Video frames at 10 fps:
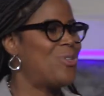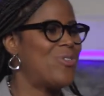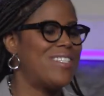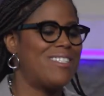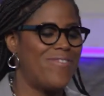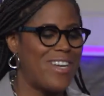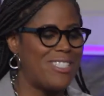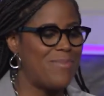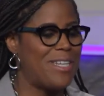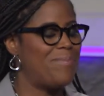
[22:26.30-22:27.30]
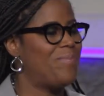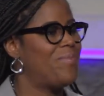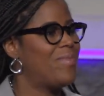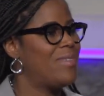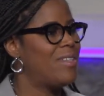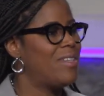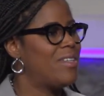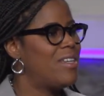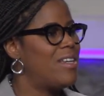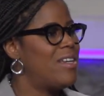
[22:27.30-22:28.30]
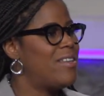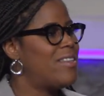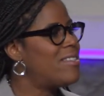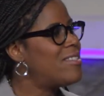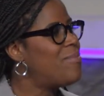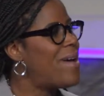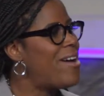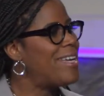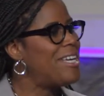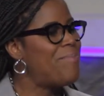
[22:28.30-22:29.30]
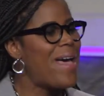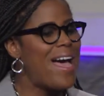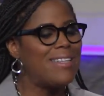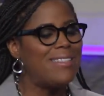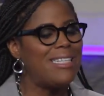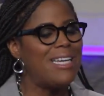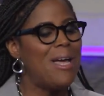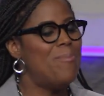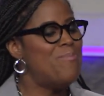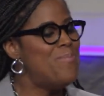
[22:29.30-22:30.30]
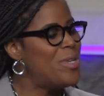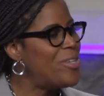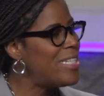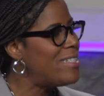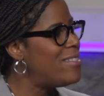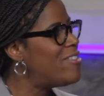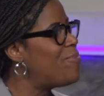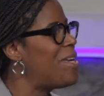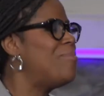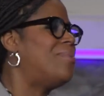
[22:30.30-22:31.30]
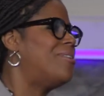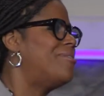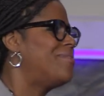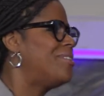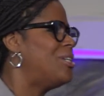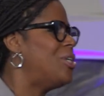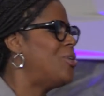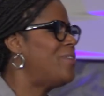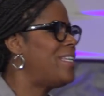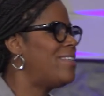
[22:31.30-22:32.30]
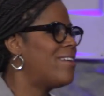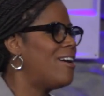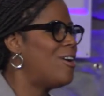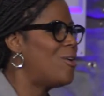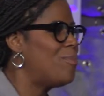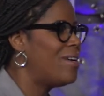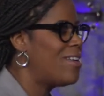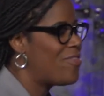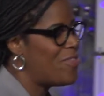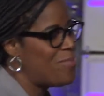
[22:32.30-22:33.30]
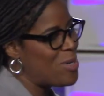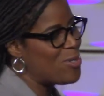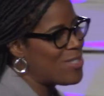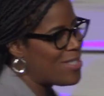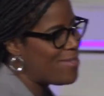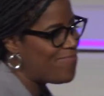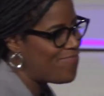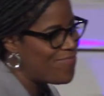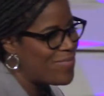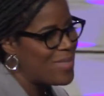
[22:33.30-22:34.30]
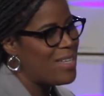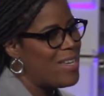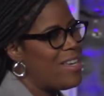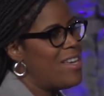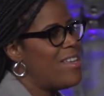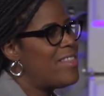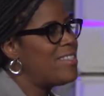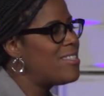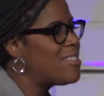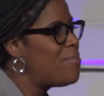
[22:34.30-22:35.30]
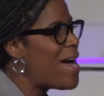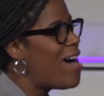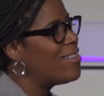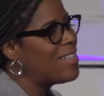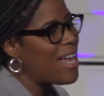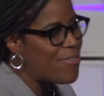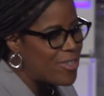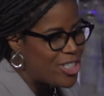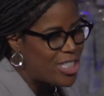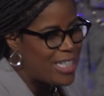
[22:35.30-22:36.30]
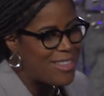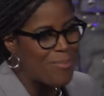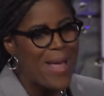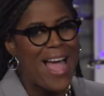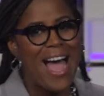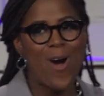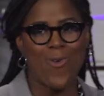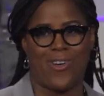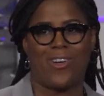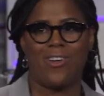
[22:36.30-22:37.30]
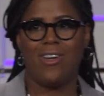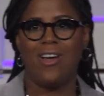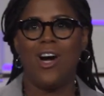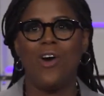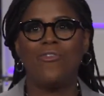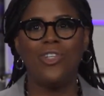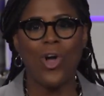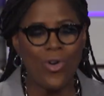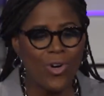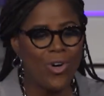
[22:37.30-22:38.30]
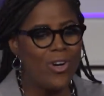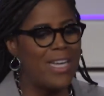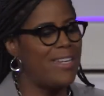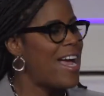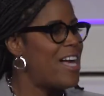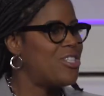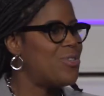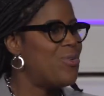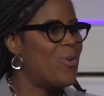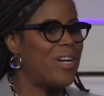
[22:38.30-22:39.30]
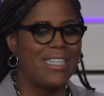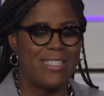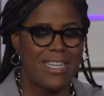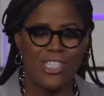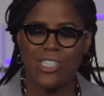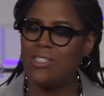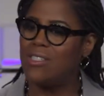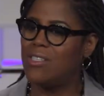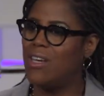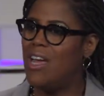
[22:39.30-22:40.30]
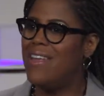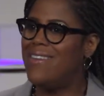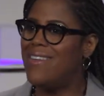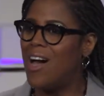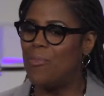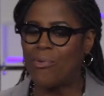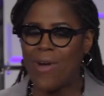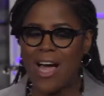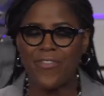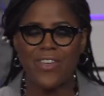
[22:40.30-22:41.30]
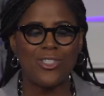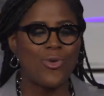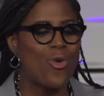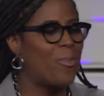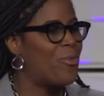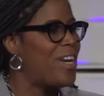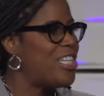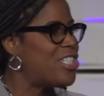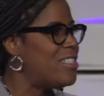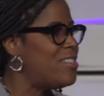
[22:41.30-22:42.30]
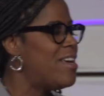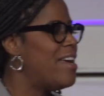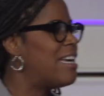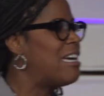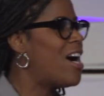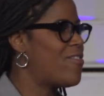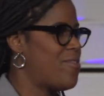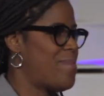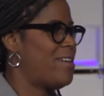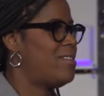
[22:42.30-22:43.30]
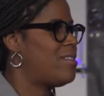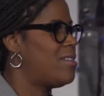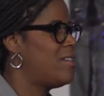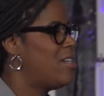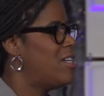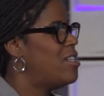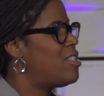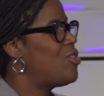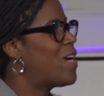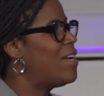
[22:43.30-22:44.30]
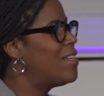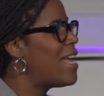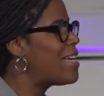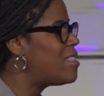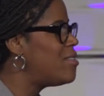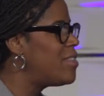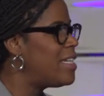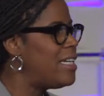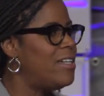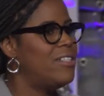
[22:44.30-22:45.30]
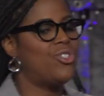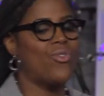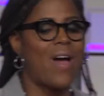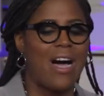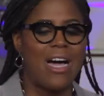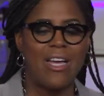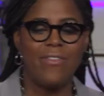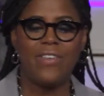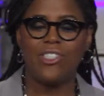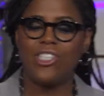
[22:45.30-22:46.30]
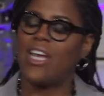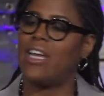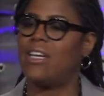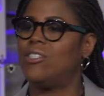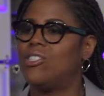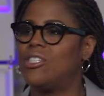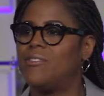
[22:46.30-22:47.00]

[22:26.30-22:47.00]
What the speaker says: through this investment. This is about impacting millions of people who need the help the most. This is about leveraging the power of local and national organizations, nonprofits, corporations, governments, to collectively drive change.